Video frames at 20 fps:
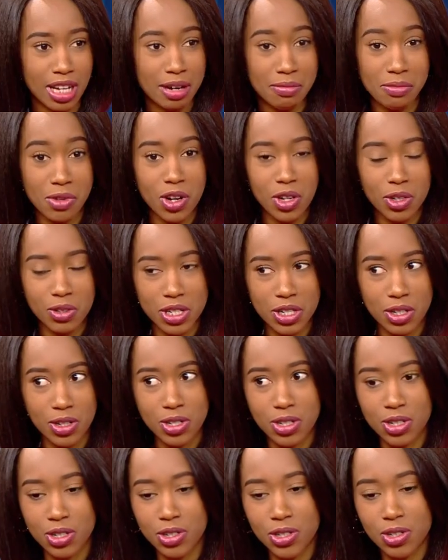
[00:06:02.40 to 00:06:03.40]
I'm always
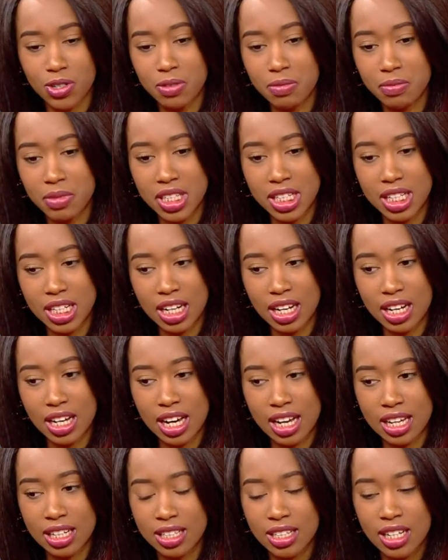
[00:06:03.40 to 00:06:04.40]
on social media.
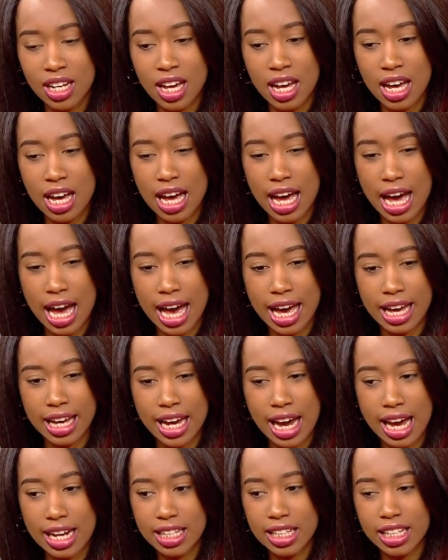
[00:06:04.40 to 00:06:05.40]
I
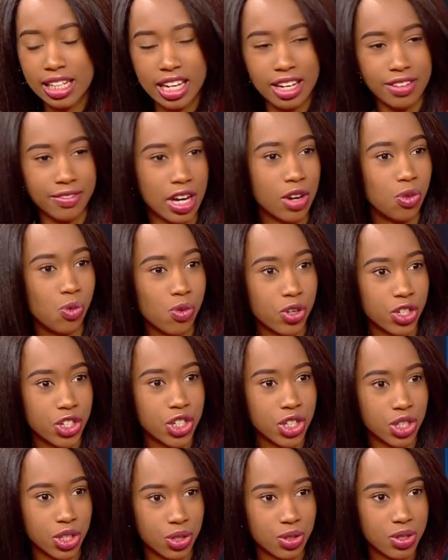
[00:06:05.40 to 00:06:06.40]
hardly ever
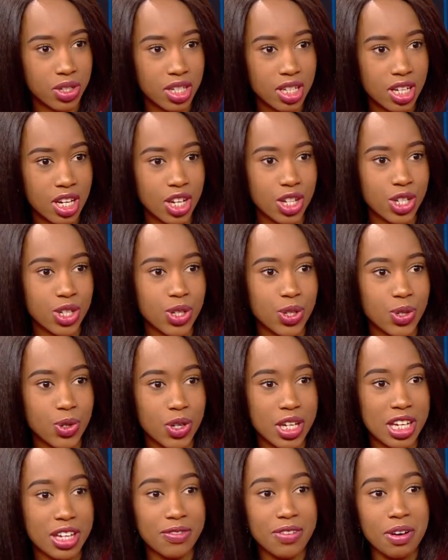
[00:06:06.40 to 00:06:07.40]
watch news,
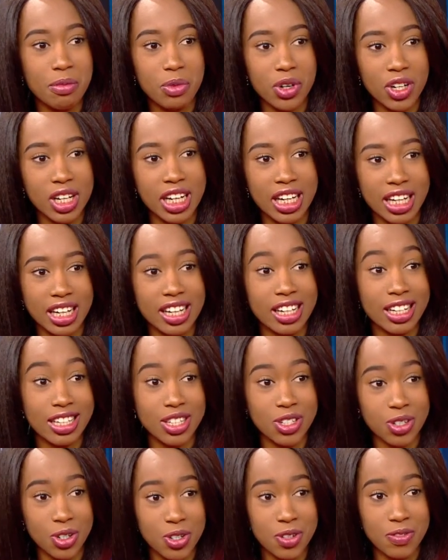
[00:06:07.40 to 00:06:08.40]
so if I'm gonna get any
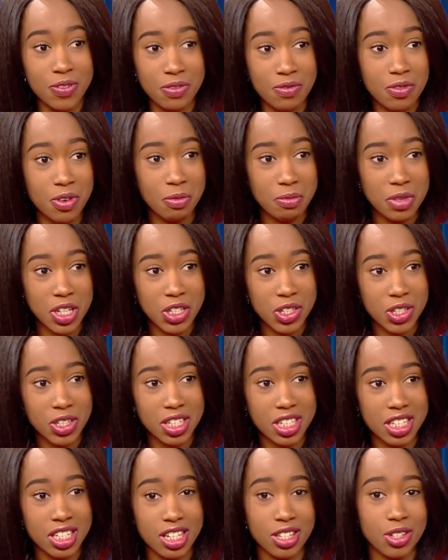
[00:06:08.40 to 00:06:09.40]
sort of
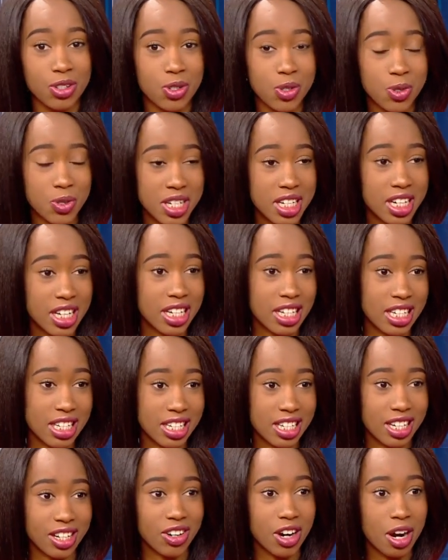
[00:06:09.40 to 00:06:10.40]
information, it's either on Twitter,
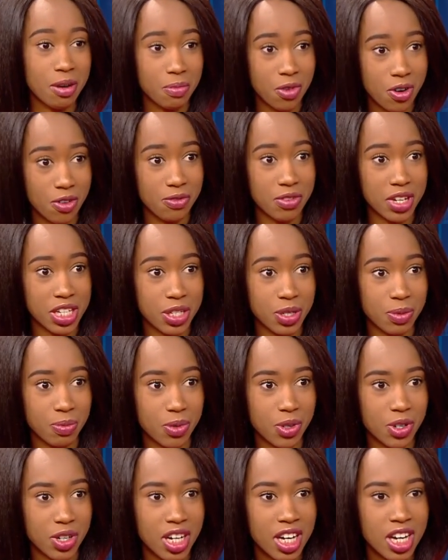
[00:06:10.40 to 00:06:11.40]
Instagram, or
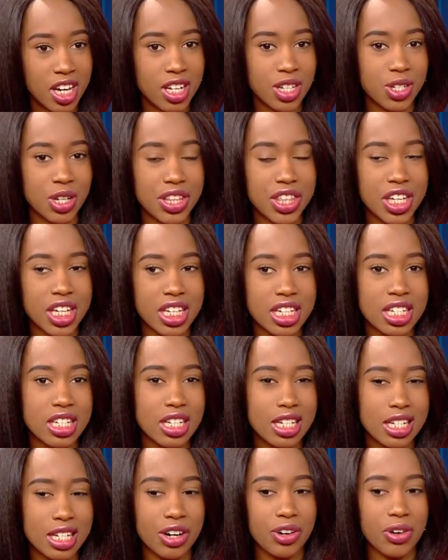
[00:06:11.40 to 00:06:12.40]
Facebook. So I think
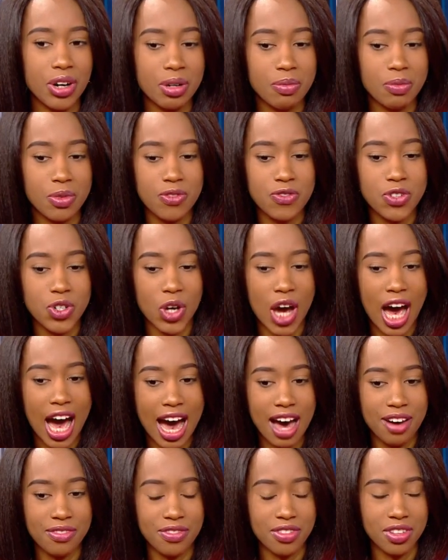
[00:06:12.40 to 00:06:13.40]
it's a great move to
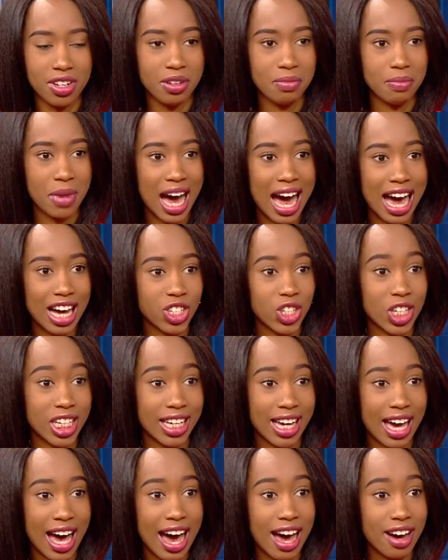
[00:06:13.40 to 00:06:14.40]
have them
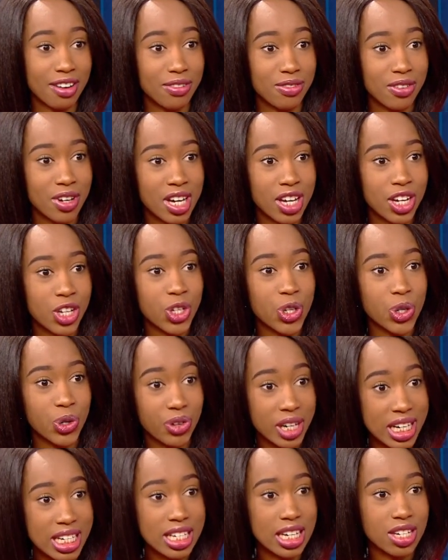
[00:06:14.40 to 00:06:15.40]
actually have
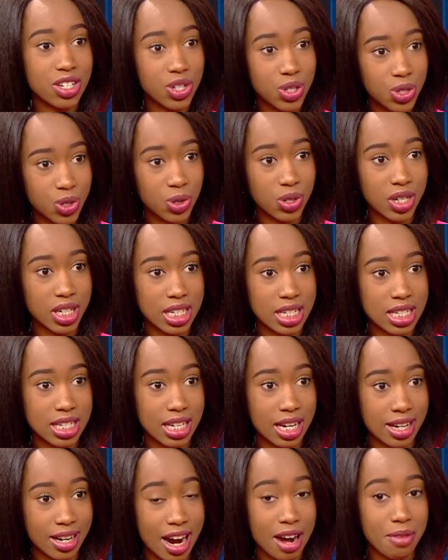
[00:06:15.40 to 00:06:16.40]
curated stories
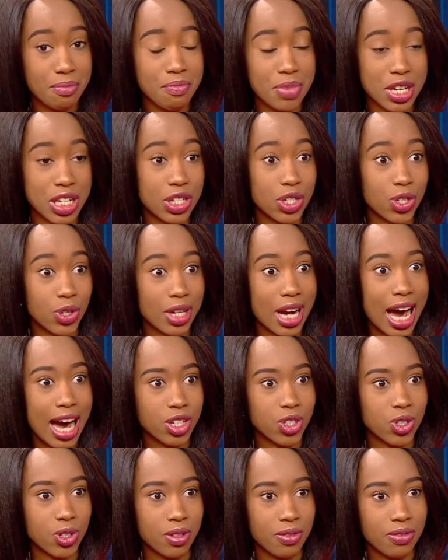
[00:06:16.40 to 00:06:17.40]
that are based on
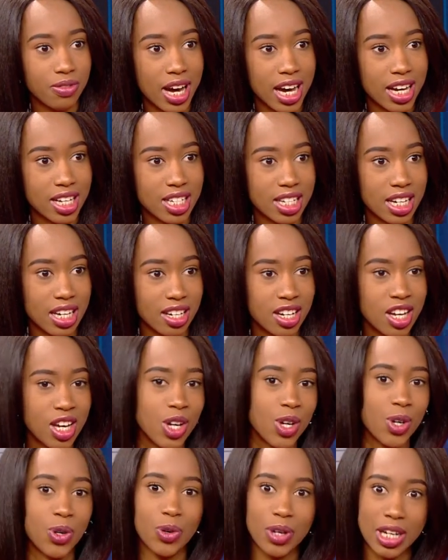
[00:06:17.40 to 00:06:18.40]
actual facts than
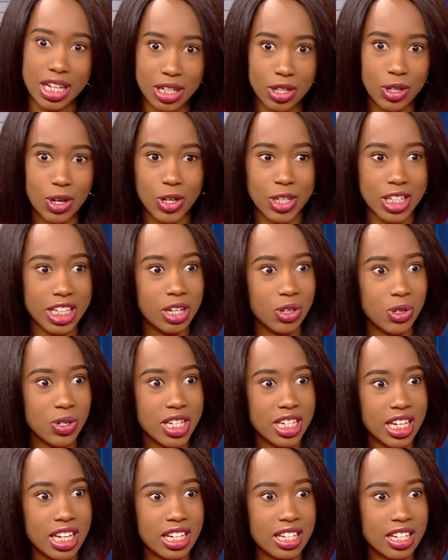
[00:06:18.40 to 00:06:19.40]
going on
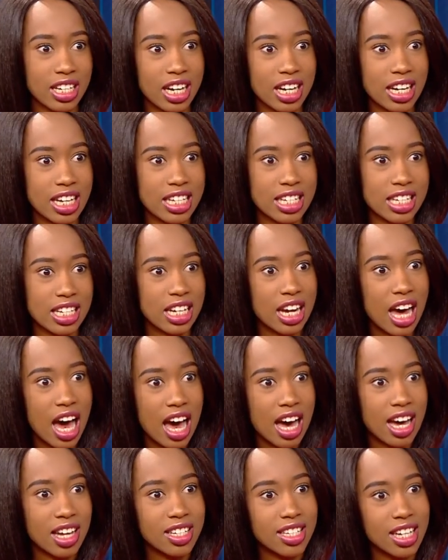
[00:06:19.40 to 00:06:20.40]
KOT and realizing,
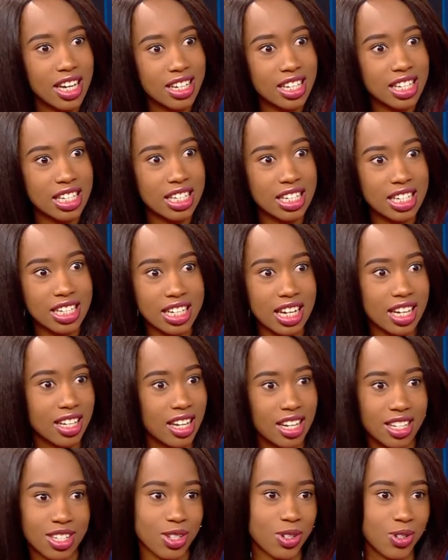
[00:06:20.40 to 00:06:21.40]
10 days later,
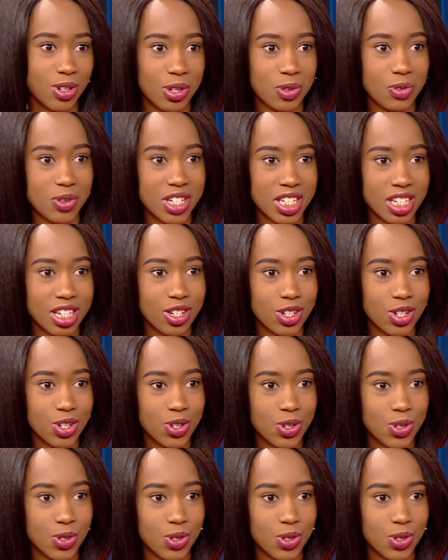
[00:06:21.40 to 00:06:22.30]
that story wasn't true.